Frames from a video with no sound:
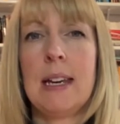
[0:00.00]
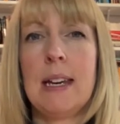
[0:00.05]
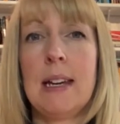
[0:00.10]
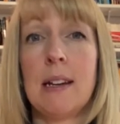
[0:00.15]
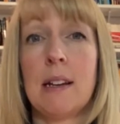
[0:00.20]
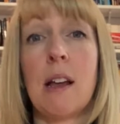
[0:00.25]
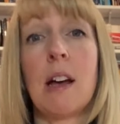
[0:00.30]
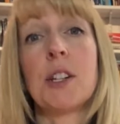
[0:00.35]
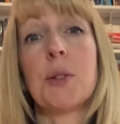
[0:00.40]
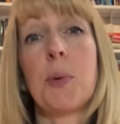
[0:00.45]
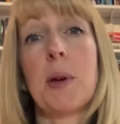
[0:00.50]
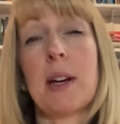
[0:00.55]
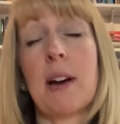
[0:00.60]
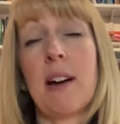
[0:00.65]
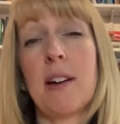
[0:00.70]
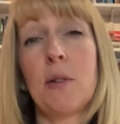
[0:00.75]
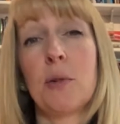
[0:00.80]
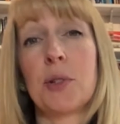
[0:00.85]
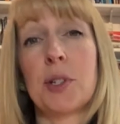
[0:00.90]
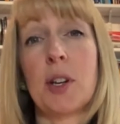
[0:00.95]
Last week,
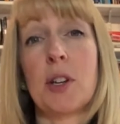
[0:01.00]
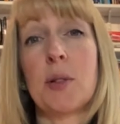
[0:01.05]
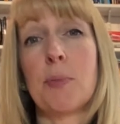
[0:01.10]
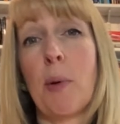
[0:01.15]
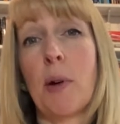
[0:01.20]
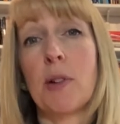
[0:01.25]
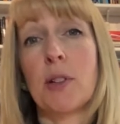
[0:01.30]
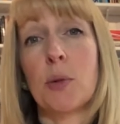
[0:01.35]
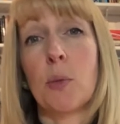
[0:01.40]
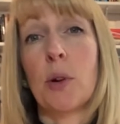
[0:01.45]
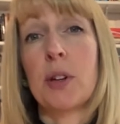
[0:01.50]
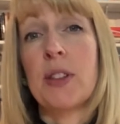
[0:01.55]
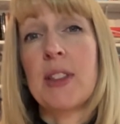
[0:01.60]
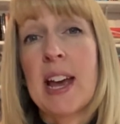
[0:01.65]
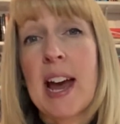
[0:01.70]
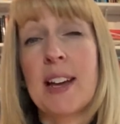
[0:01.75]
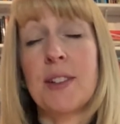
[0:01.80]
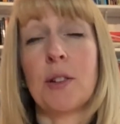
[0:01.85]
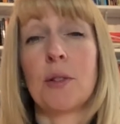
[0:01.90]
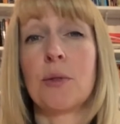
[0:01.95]
I also spoke to one of the
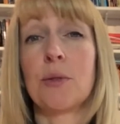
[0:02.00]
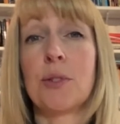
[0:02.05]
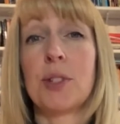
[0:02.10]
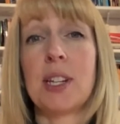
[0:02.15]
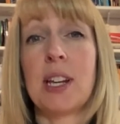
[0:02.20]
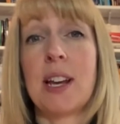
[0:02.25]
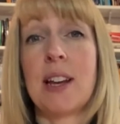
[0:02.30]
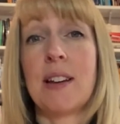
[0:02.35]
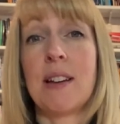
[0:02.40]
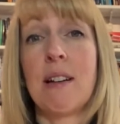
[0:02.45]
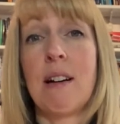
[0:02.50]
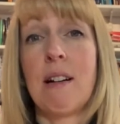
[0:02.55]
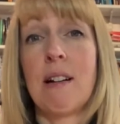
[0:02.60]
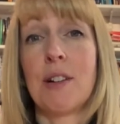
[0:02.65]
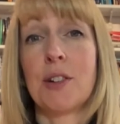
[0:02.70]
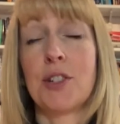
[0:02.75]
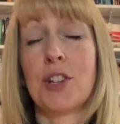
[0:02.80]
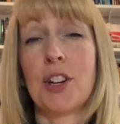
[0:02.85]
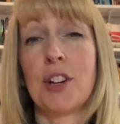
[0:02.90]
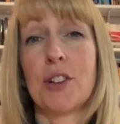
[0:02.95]
adults in our
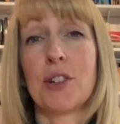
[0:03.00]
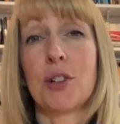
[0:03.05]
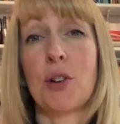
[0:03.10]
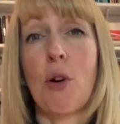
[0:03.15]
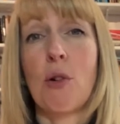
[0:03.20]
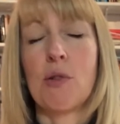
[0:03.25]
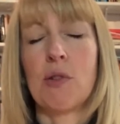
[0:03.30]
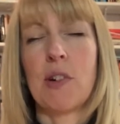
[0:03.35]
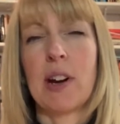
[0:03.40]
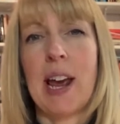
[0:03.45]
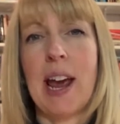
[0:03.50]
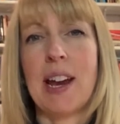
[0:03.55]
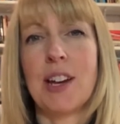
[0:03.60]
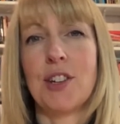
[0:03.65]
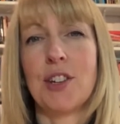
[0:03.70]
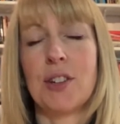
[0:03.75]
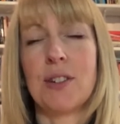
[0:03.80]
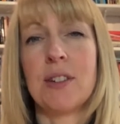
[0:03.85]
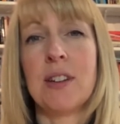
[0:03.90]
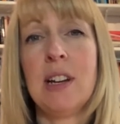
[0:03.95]
church
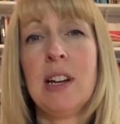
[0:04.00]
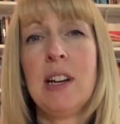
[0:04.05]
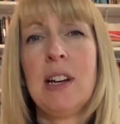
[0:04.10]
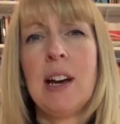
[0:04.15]
congregation,